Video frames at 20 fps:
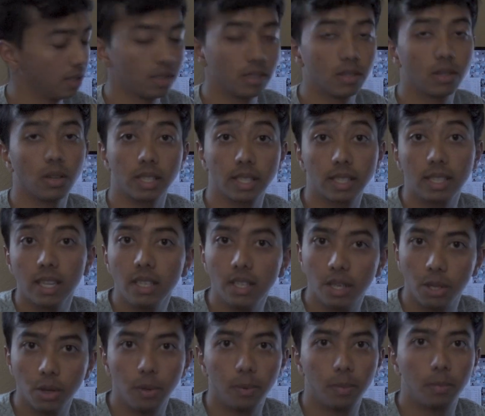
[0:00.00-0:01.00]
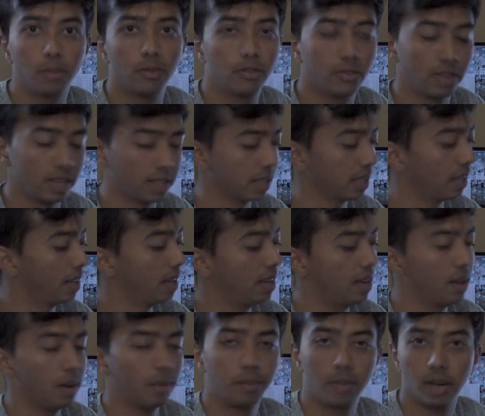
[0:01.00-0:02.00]
So I still do fit
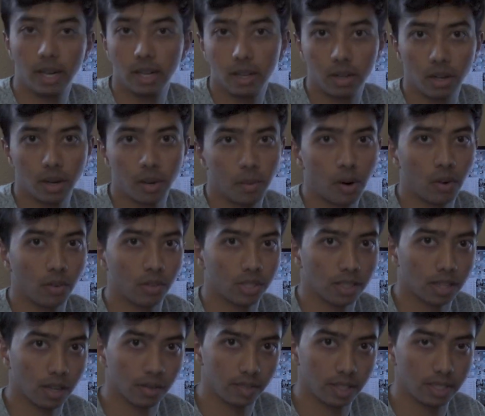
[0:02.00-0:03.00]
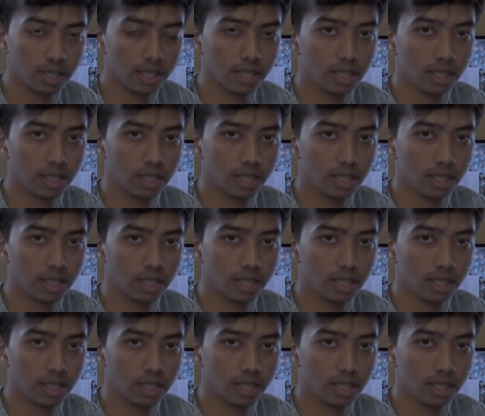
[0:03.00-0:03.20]
pretty good amount of stuff in